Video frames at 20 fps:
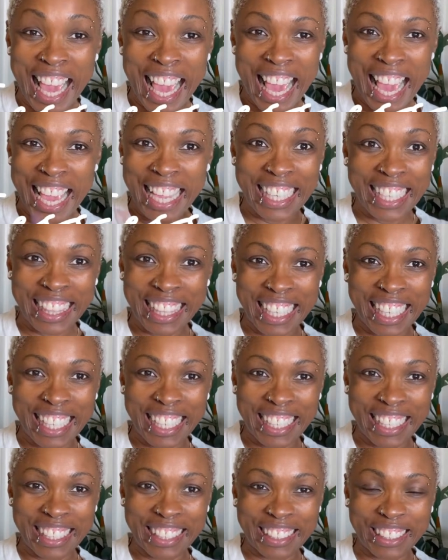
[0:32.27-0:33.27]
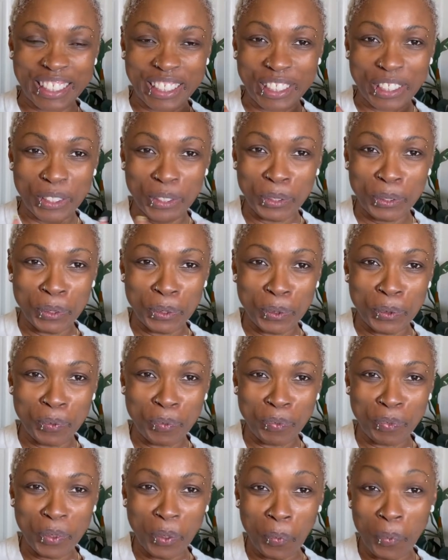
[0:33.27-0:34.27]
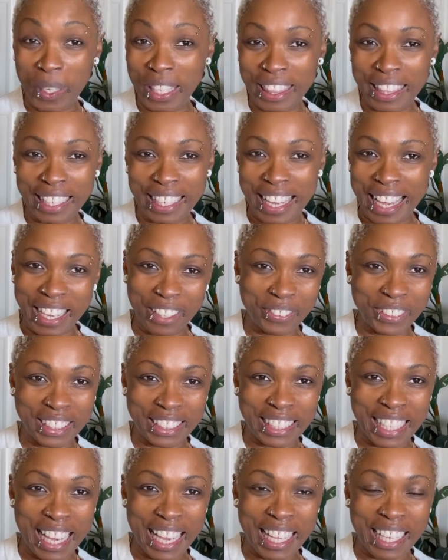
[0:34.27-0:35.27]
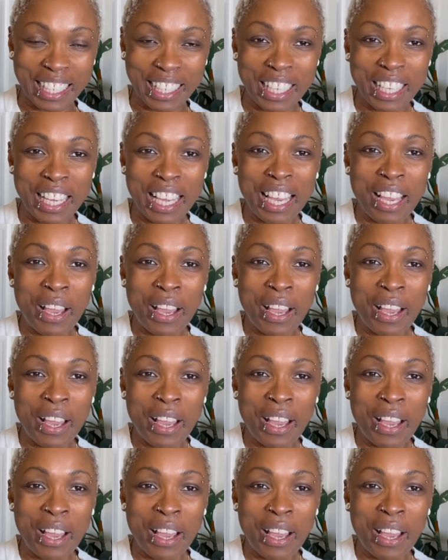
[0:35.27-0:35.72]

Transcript: anything to do with lifestyle.